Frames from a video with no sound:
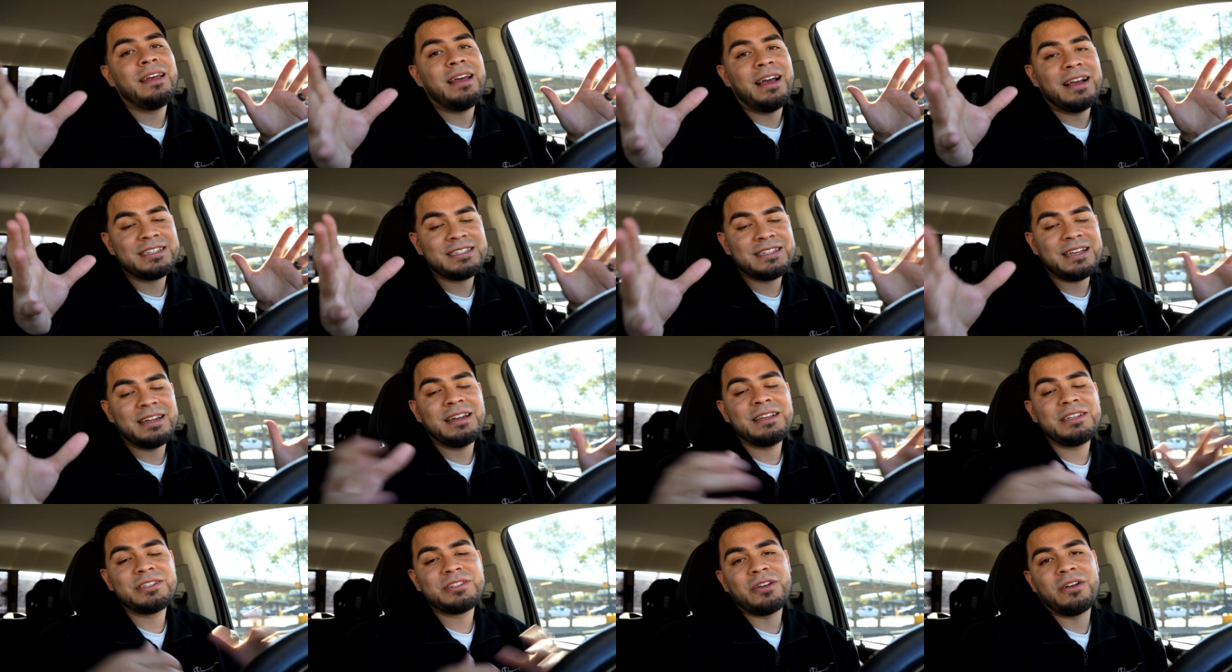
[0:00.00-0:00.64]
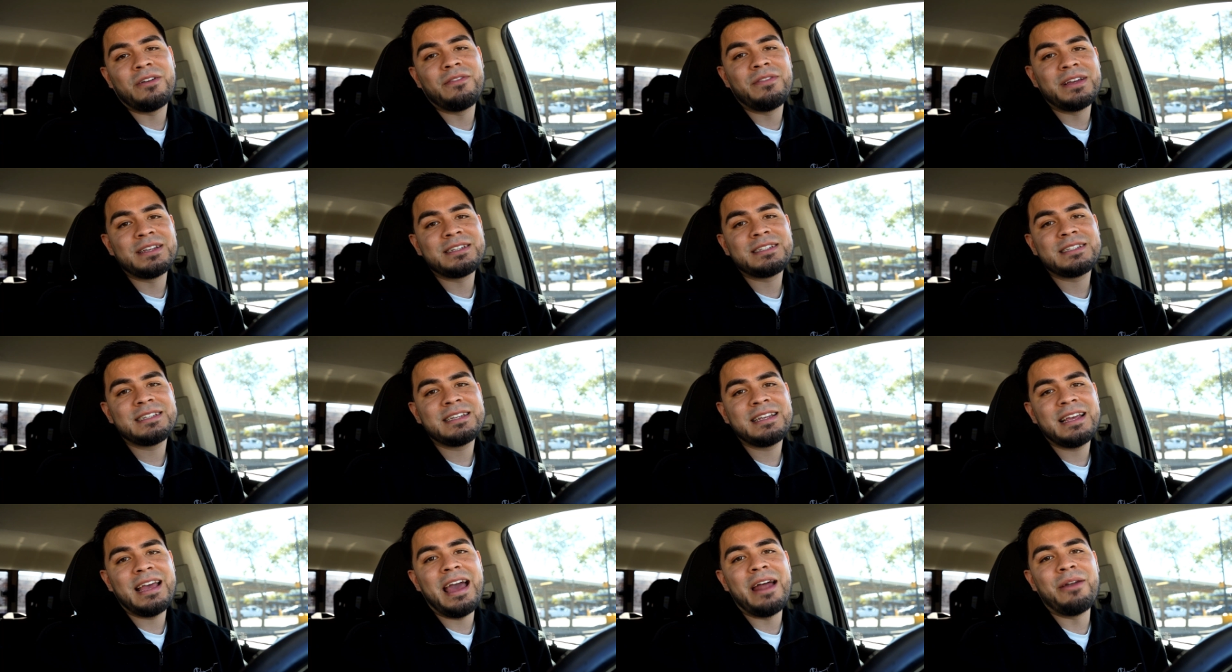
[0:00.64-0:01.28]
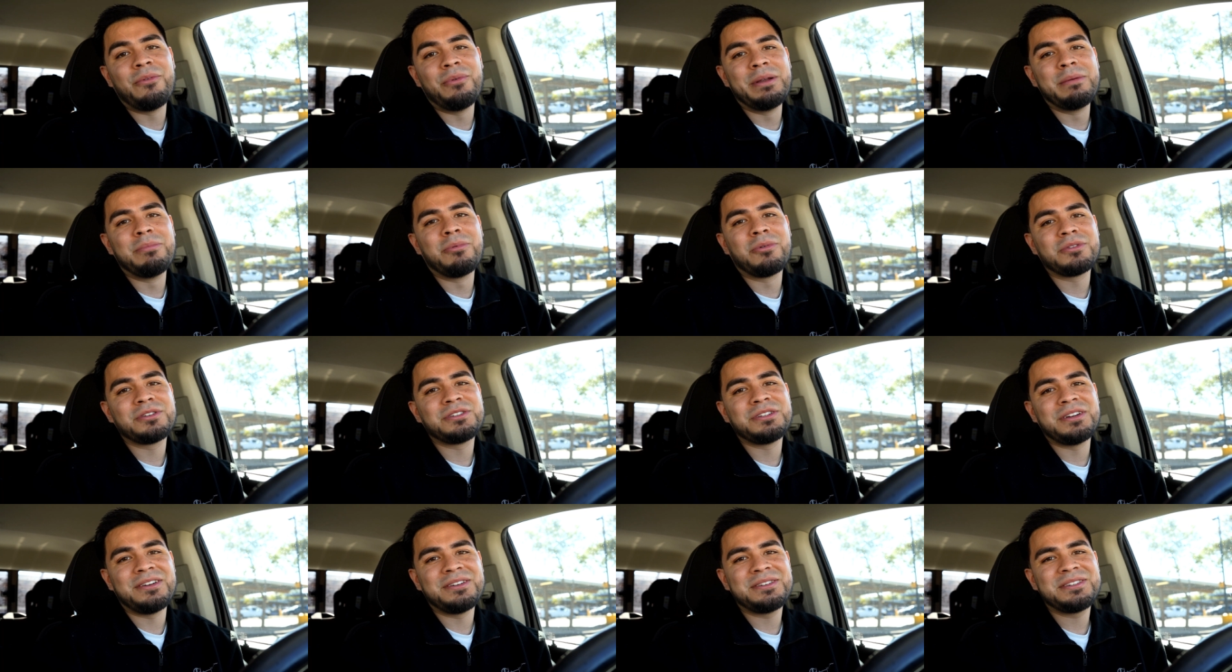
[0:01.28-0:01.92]
a Sunday service at
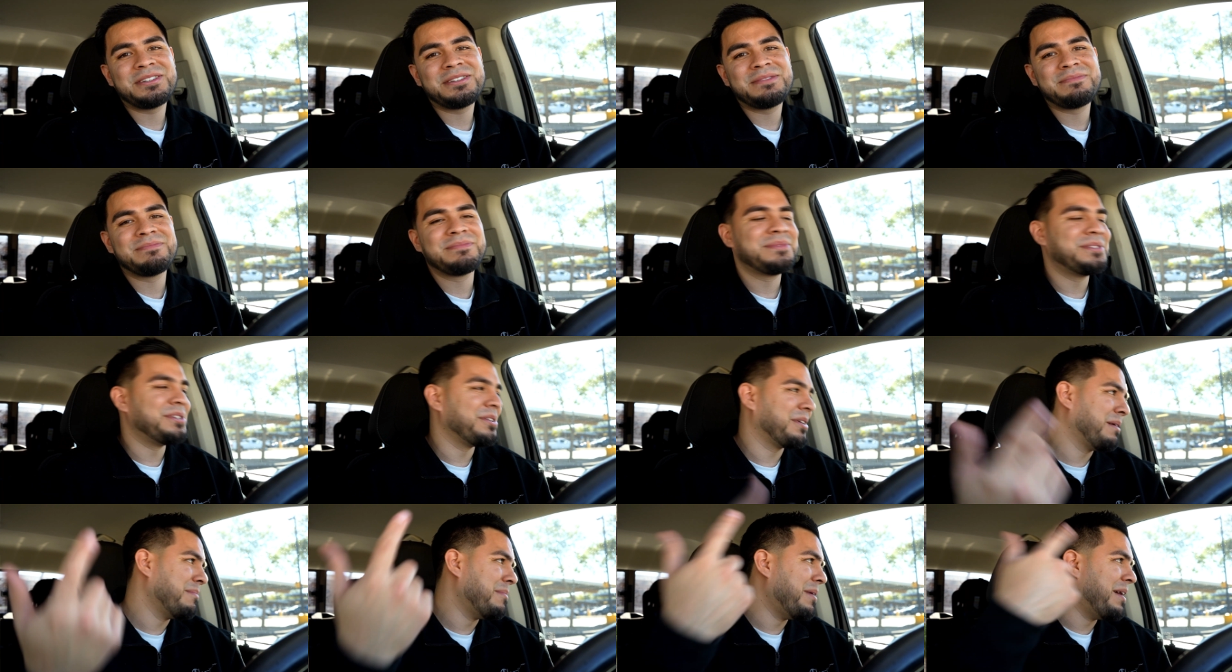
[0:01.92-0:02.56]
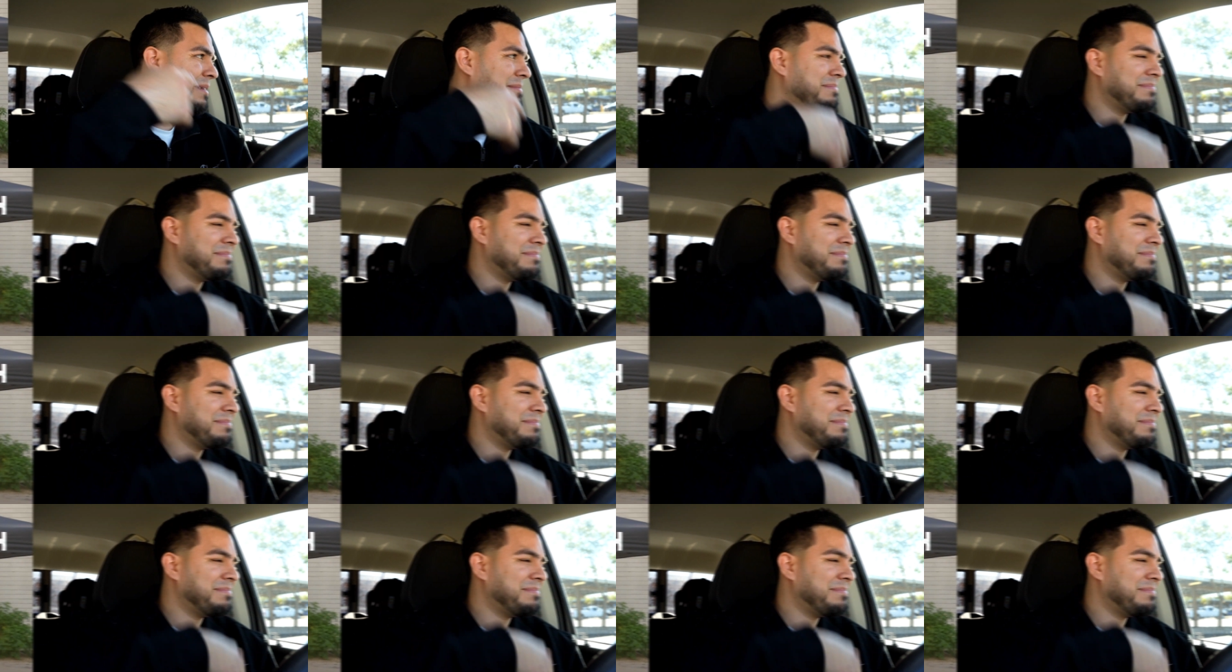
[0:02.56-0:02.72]
Reborn Church. So come on.